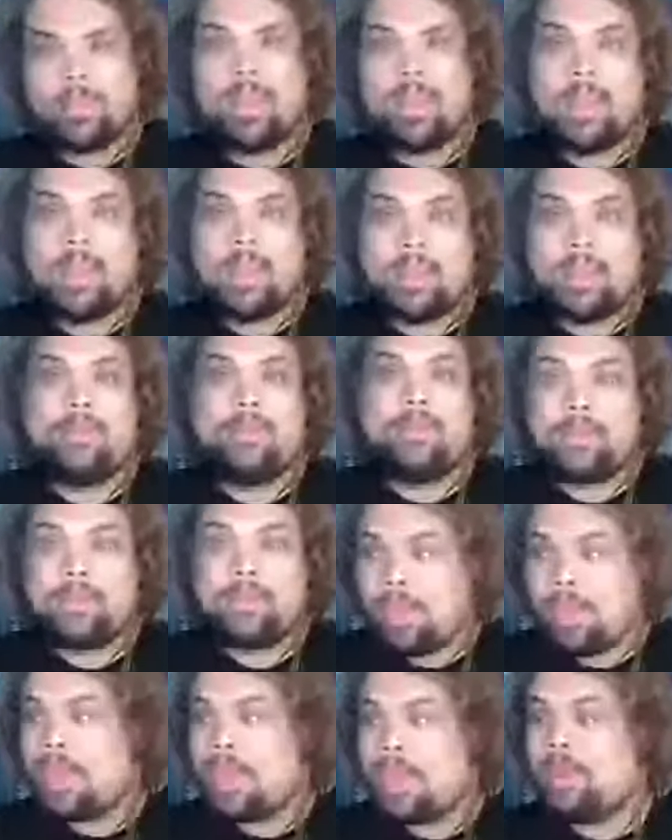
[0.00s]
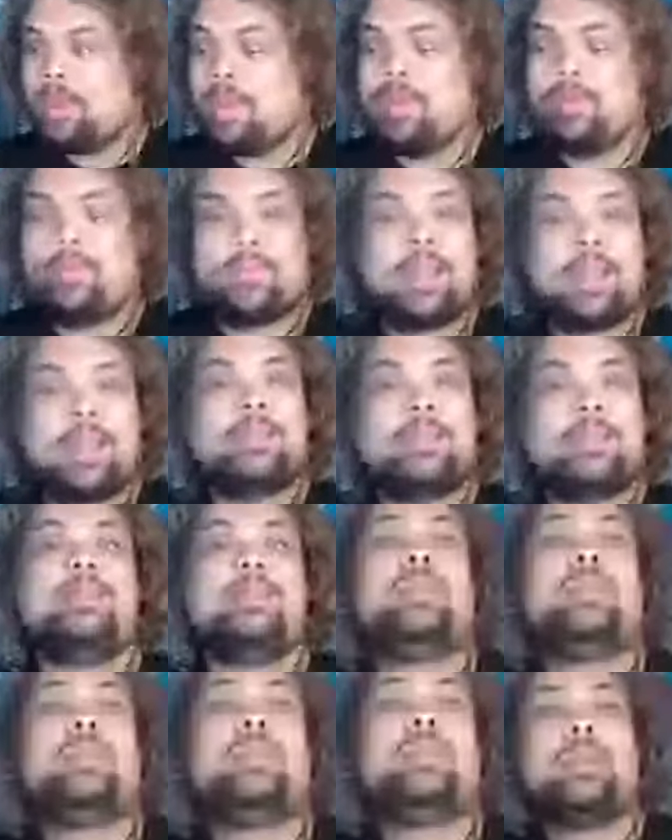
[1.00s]
And if that's
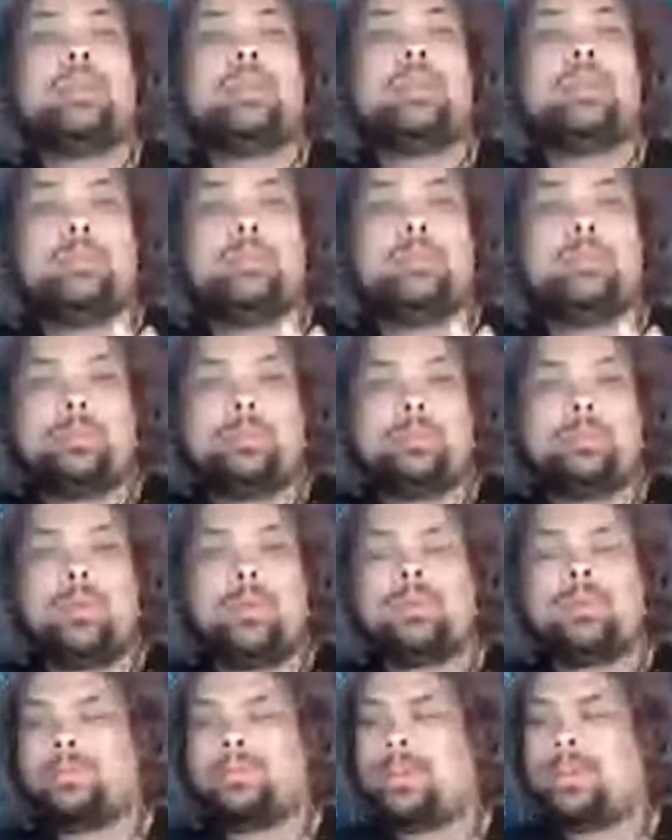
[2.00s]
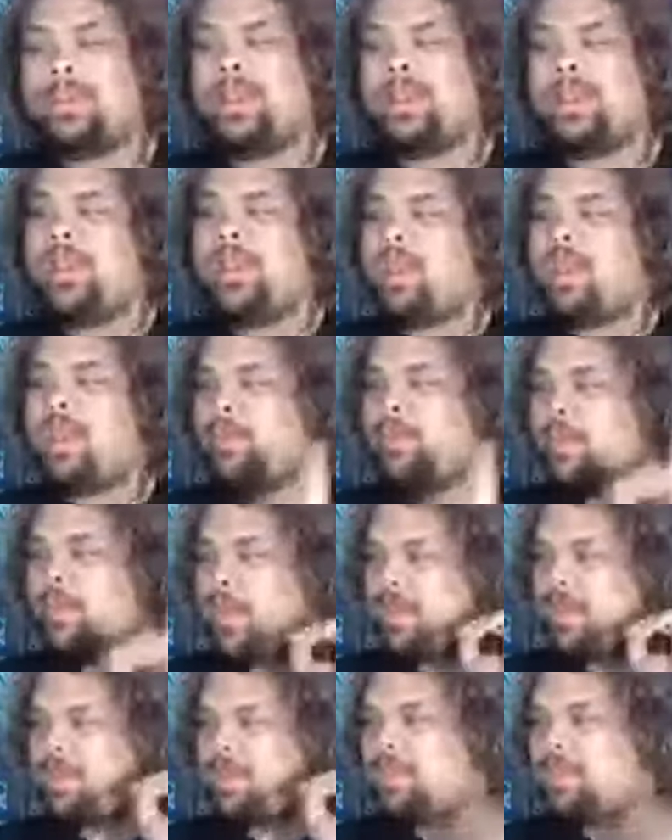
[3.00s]
something you've heard more than once today,
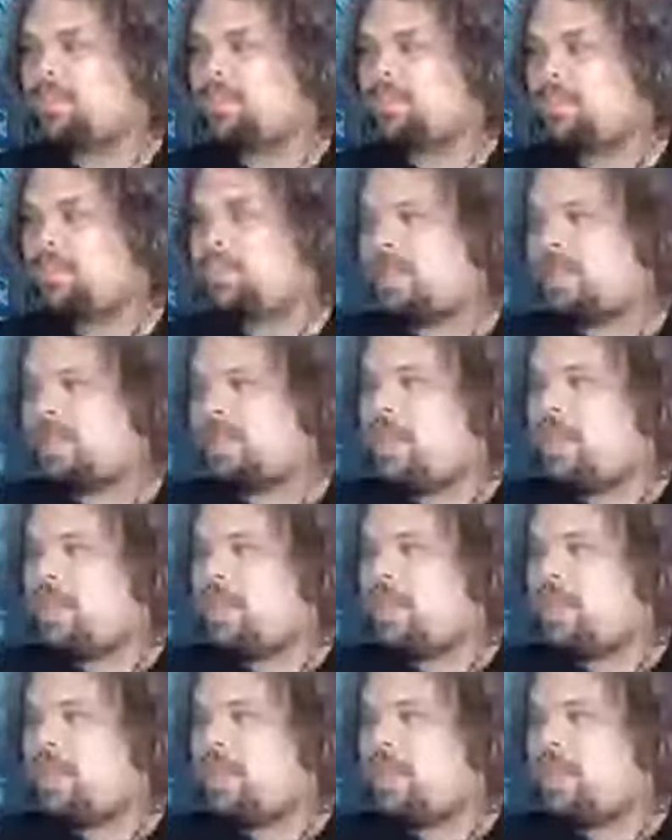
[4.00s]
pay attention to that.